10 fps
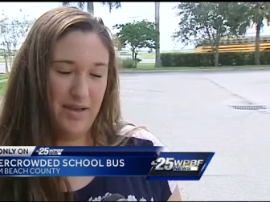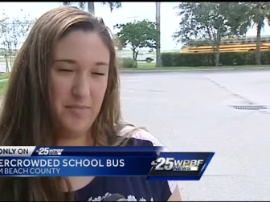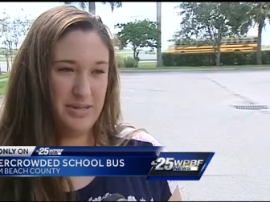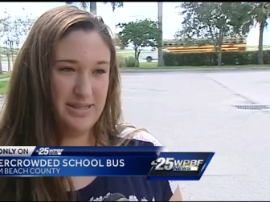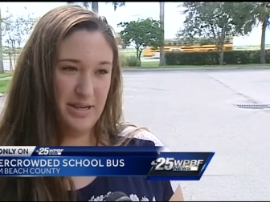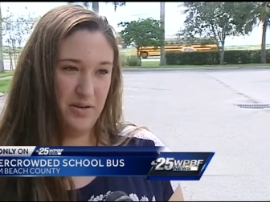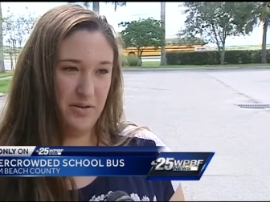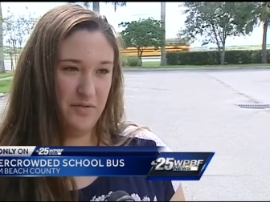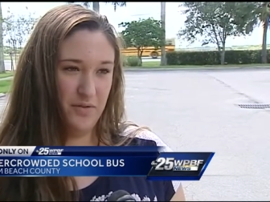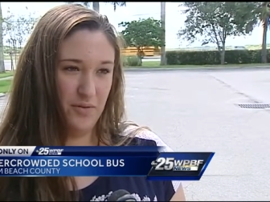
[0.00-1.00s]
I've been sitting
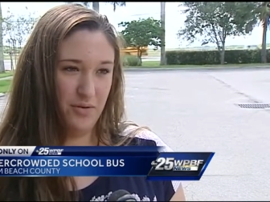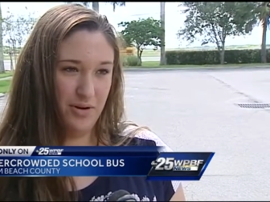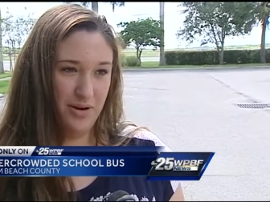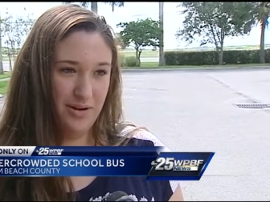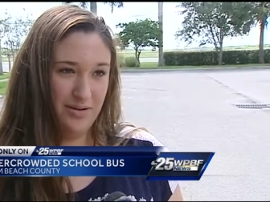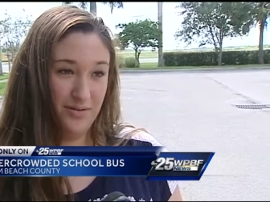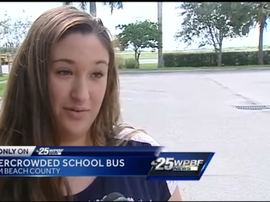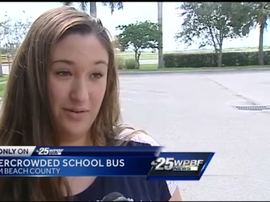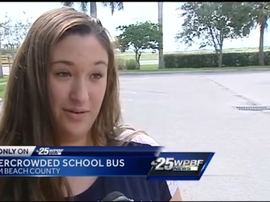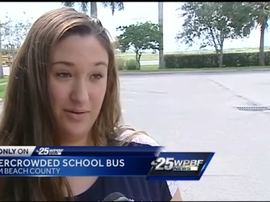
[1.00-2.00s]
on the floor
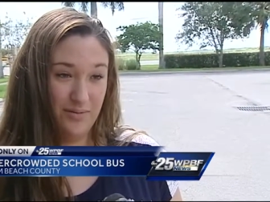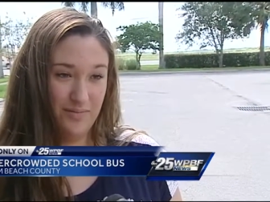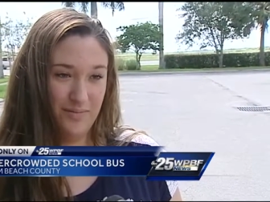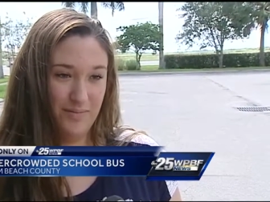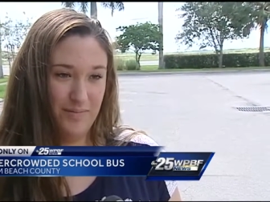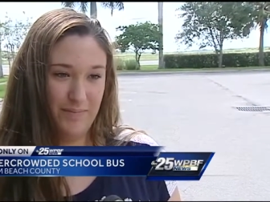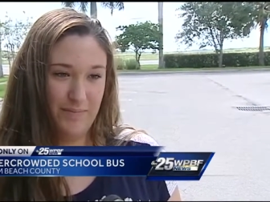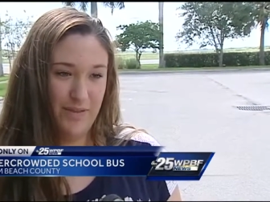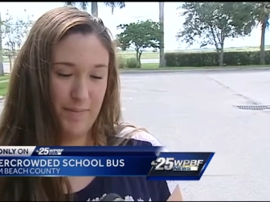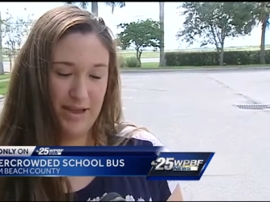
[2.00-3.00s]
for
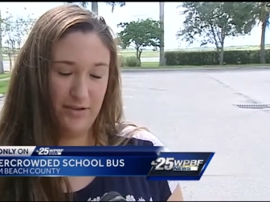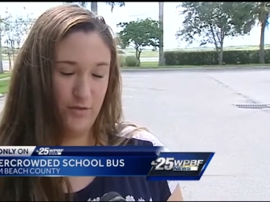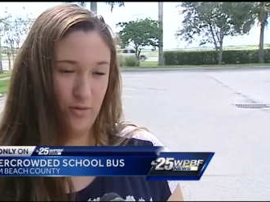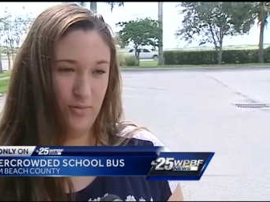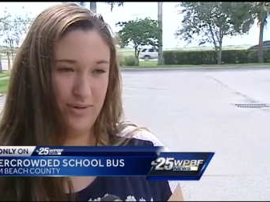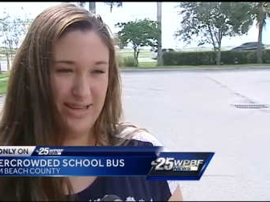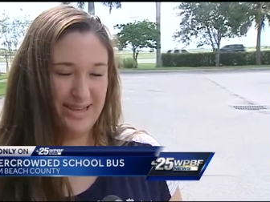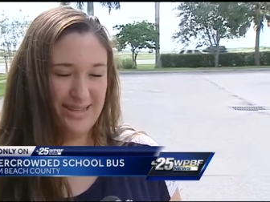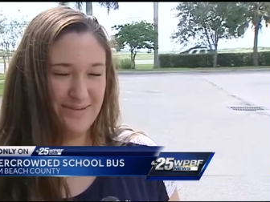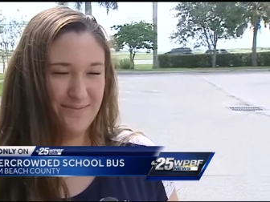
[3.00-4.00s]
the past four
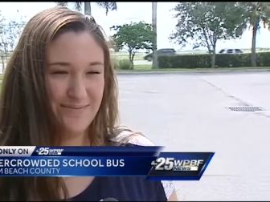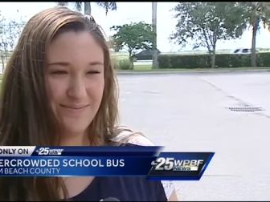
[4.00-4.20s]
weeks,